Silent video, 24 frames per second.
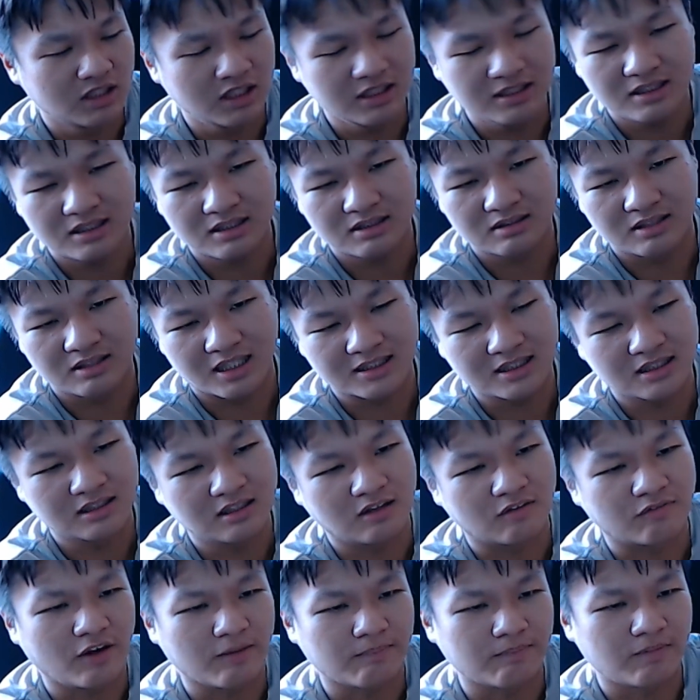this doesn't
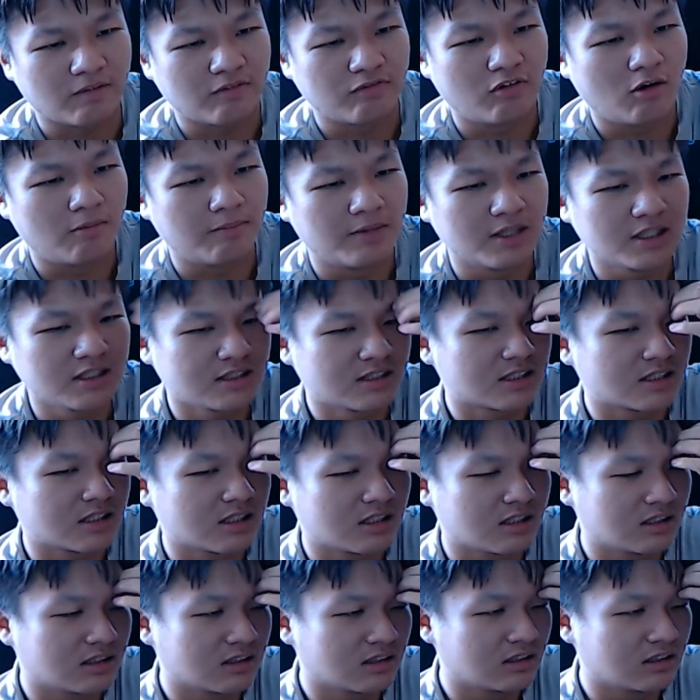affect performance